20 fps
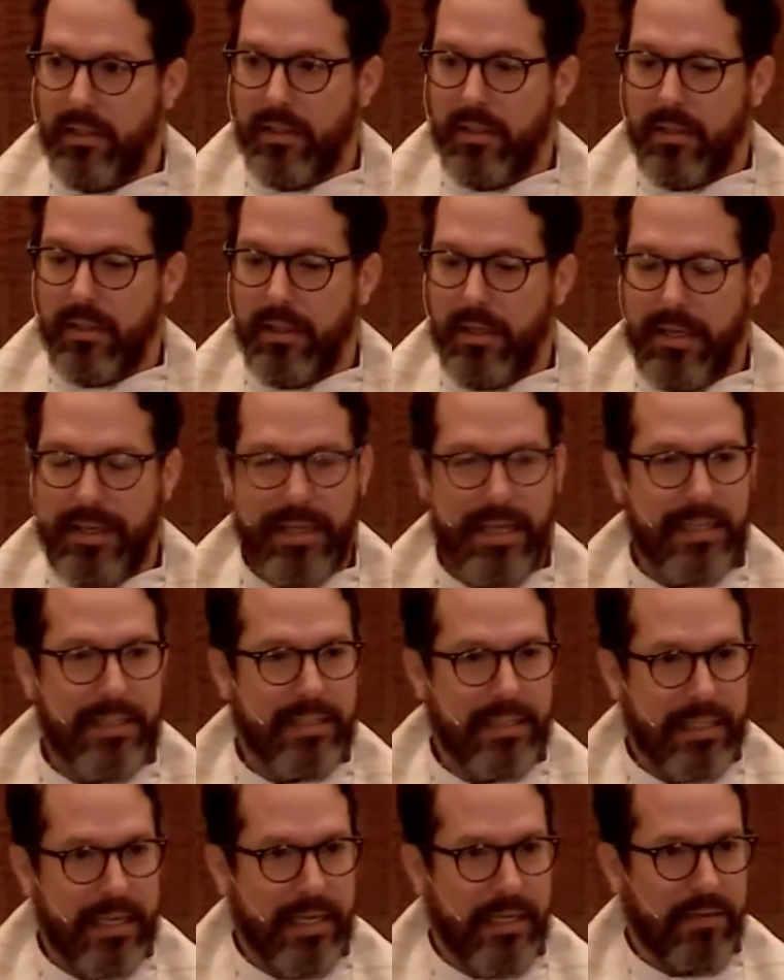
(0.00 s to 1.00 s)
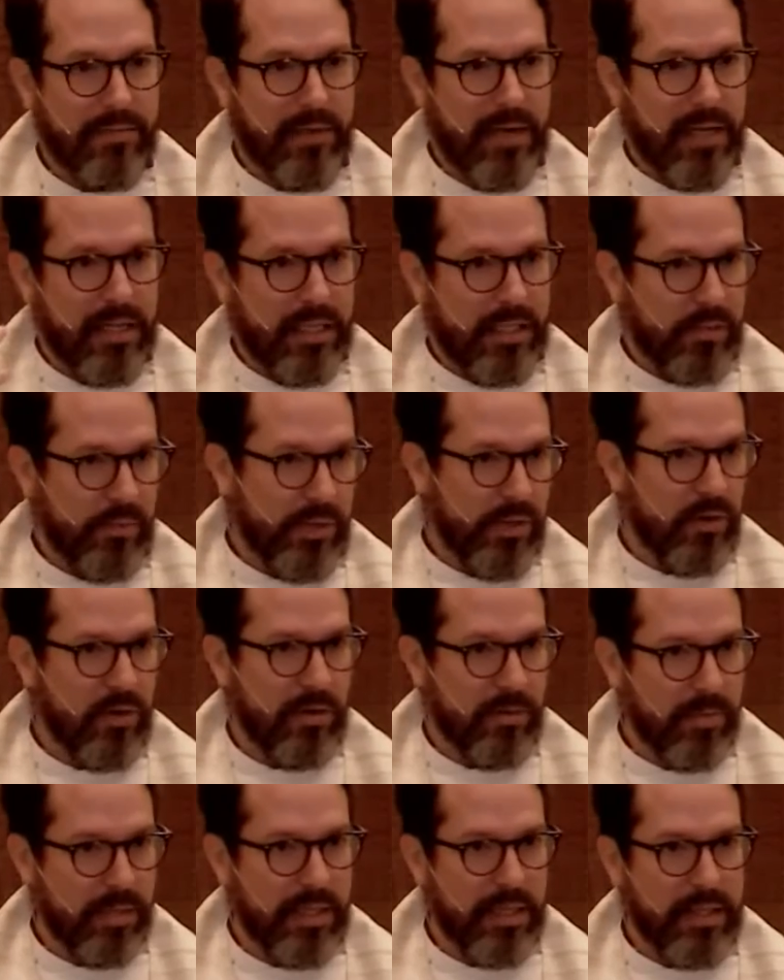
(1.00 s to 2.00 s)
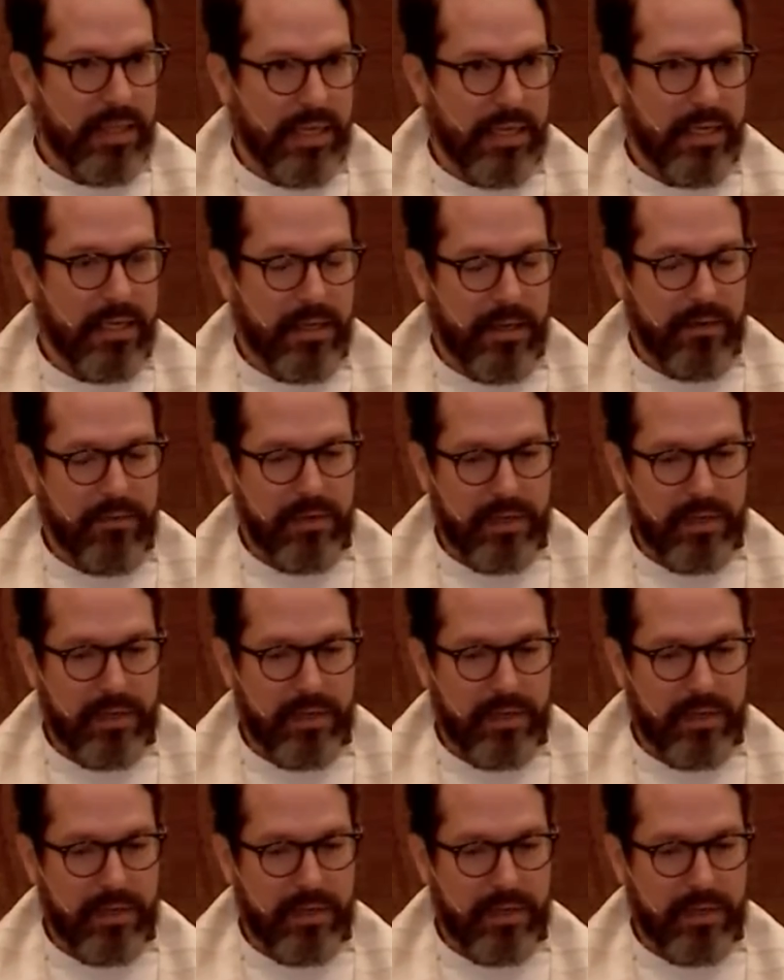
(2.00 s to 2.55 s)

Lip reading: And that's the kind of knowledge we normally think of,